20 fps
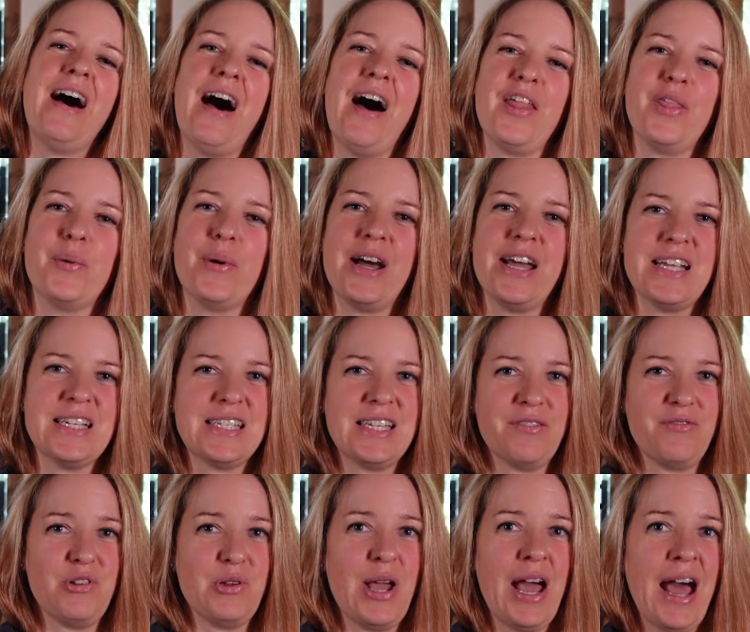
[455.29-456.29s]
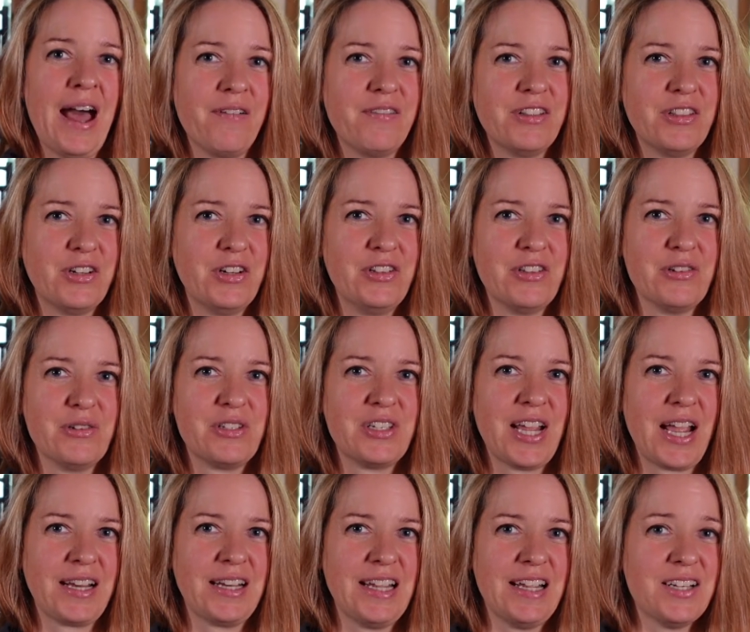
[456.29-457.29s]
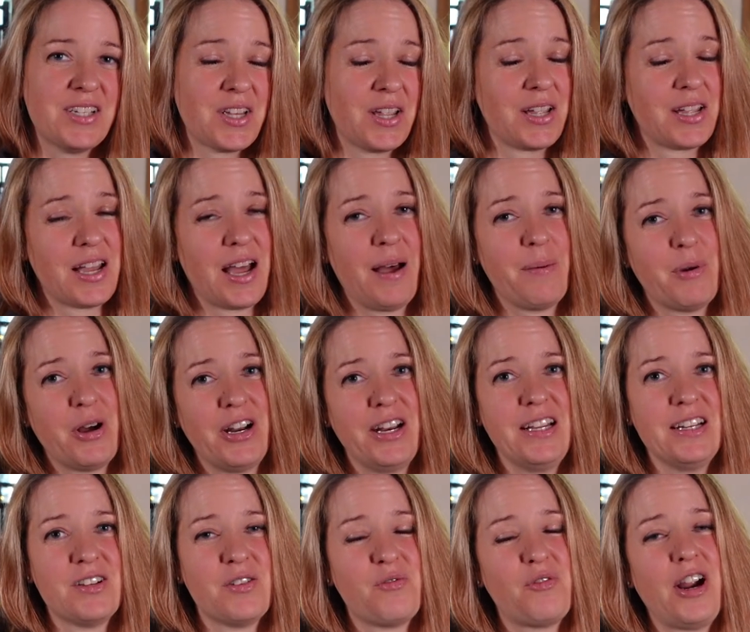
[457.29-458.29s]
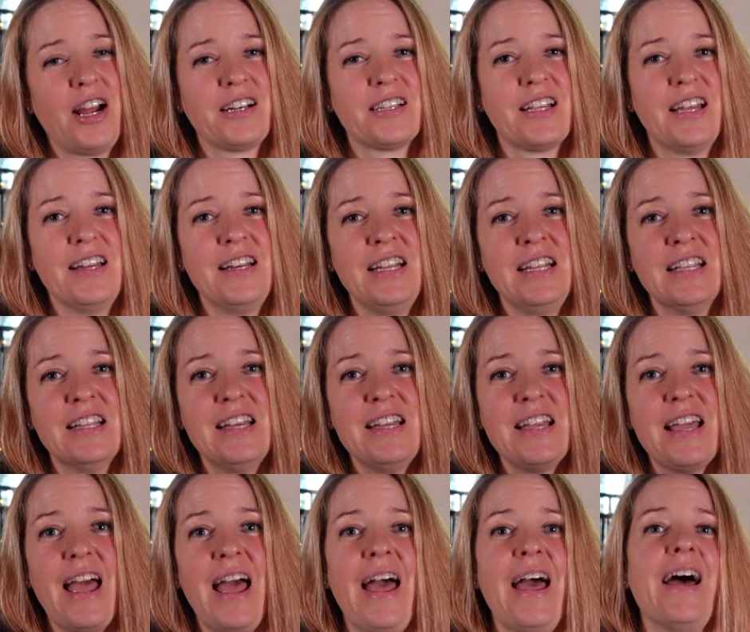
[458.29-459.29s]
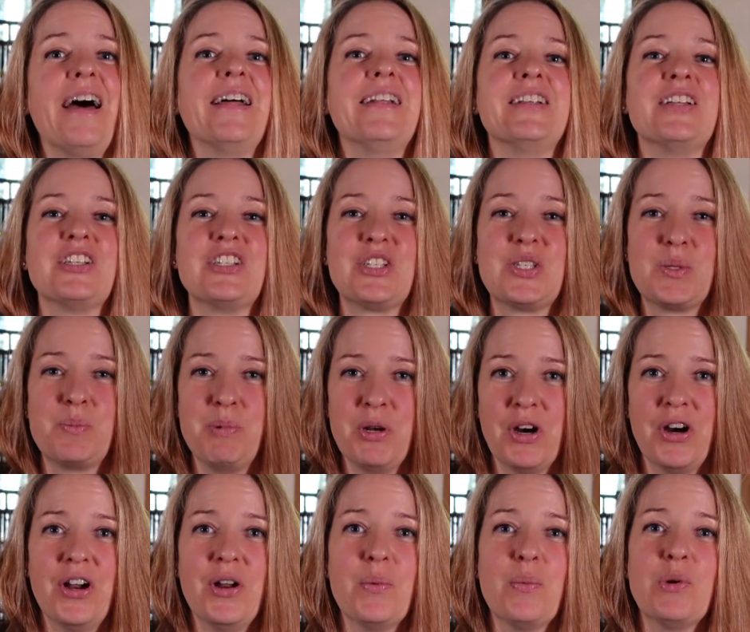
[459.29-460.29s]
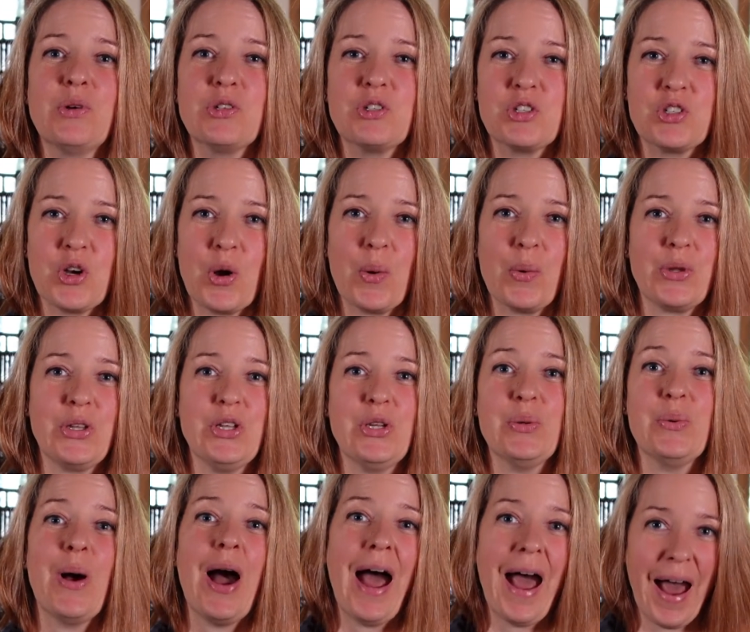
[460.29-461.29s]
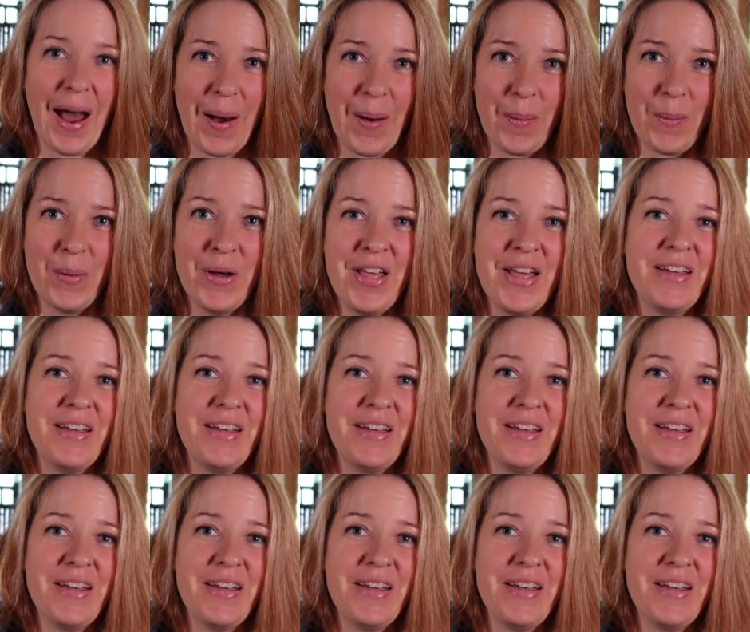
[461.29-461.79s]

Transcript: Otherwise, if you haven't learned those techniques, come on into Fractalline Healing and Spirit will show you how.